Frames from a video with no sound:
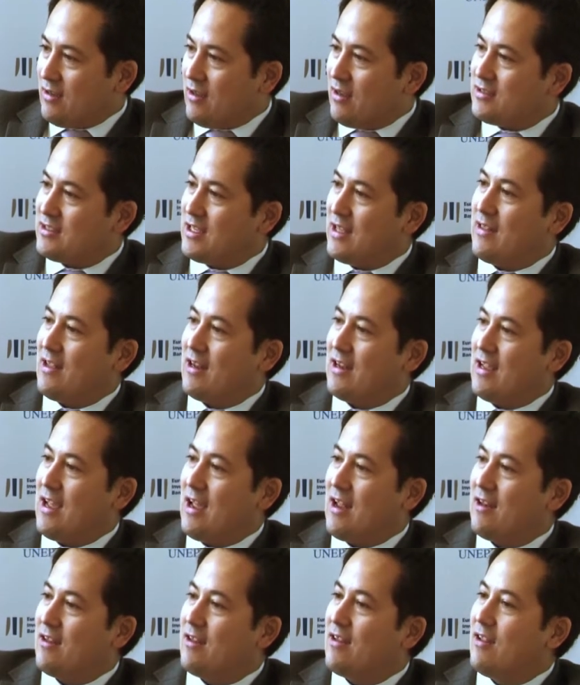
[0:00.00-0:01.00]
I'll say that
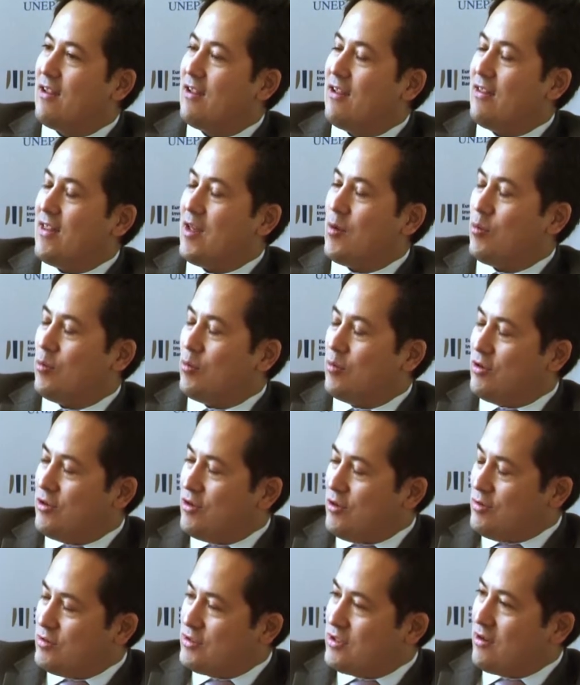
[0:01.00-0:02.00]
again. They will
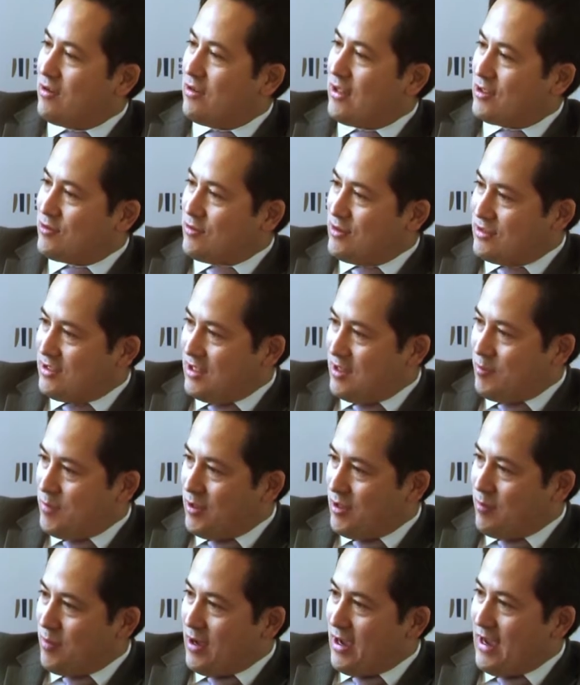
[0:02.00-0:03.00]
reduce their electricity
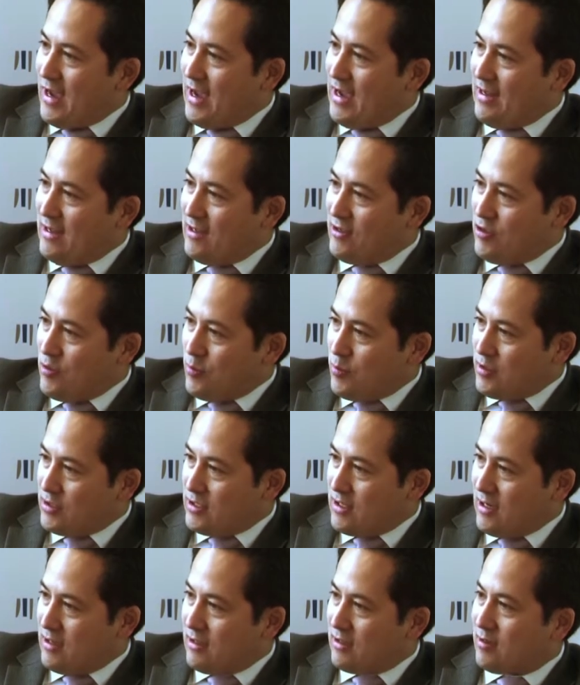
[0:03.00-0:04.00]
bill by
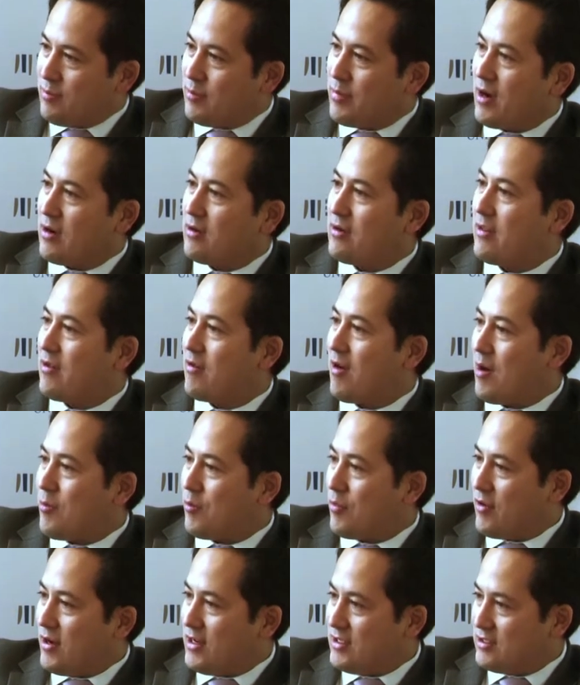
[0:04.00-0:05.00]
82% compared to their
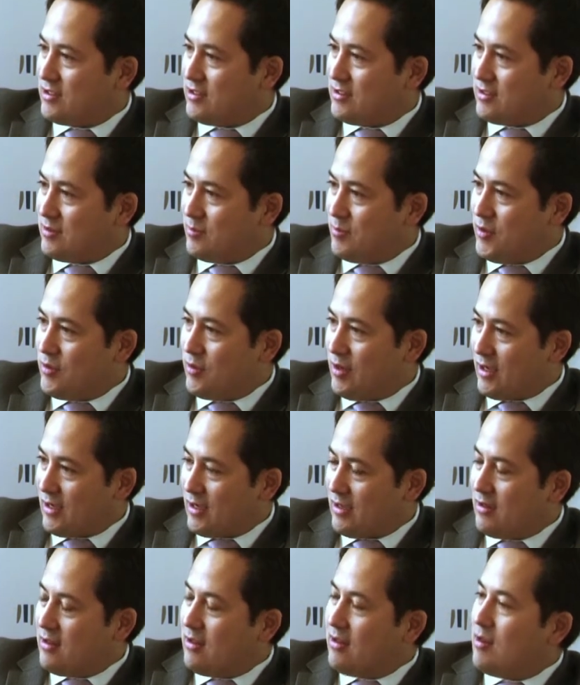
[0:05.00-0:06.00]
operations in Munich
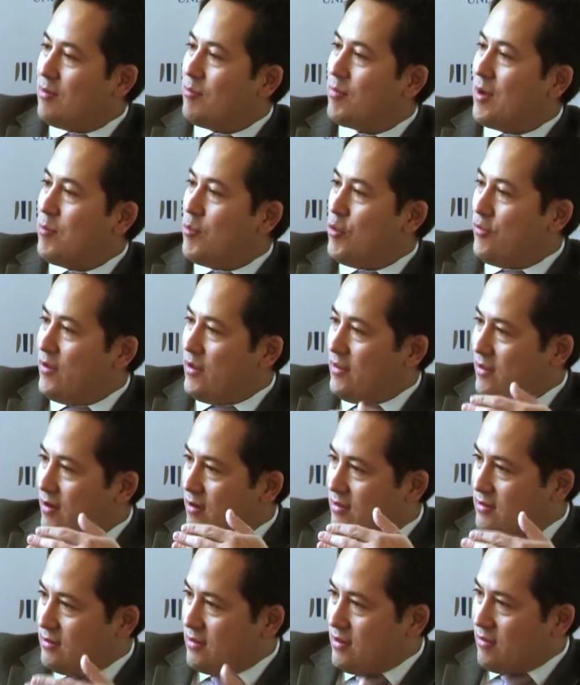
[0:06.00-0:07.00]
by moving
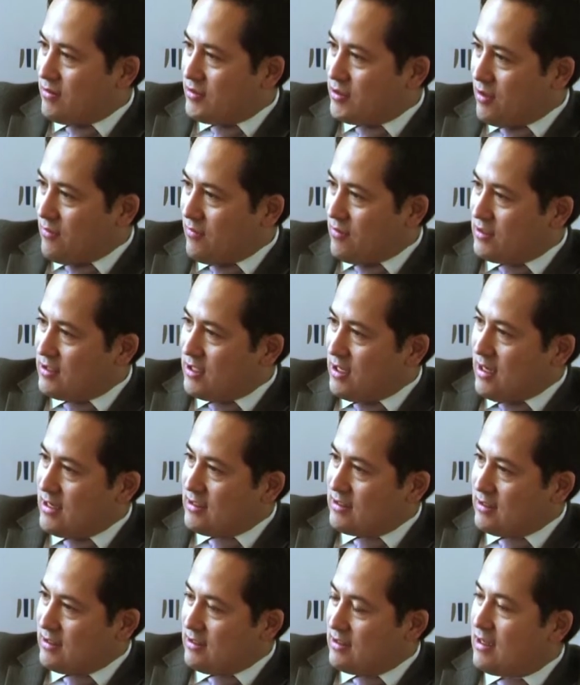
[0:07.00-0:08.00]
their servers to
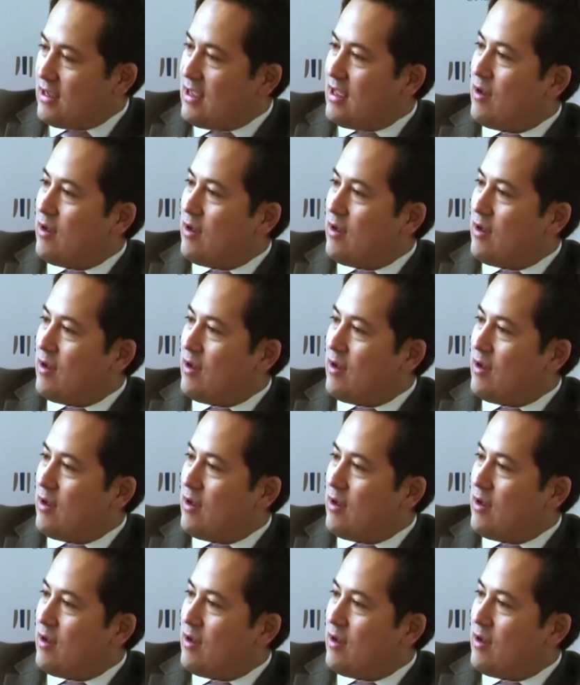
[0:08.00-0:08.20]
Iceland,